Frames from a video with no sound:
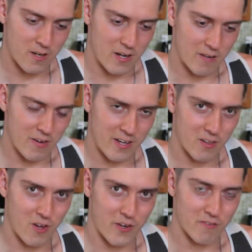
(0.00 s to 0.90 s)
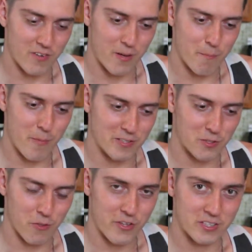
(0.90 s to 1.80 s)
I've had a lot of
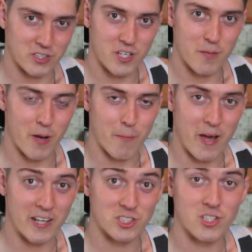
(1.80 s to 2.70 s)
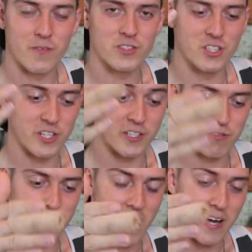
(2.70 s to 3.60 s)
mental things in my past. Since age
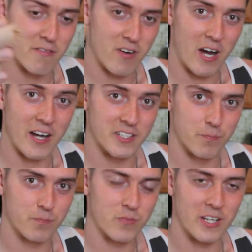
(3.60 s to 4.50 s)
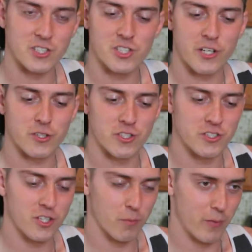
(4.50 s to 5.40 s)
5, I stuttered
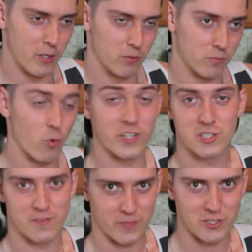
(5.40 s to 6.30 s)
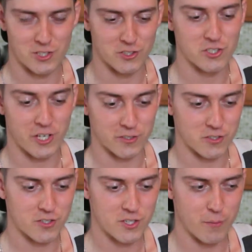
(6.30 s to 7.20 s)
until about, well, I still
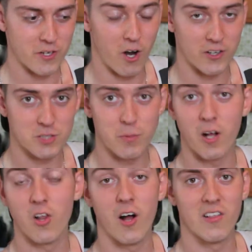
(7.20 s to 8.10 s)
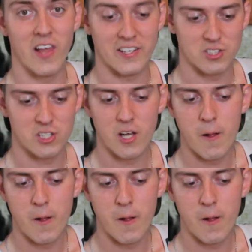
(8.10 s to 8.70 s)
stutter, to be honest, but a lot less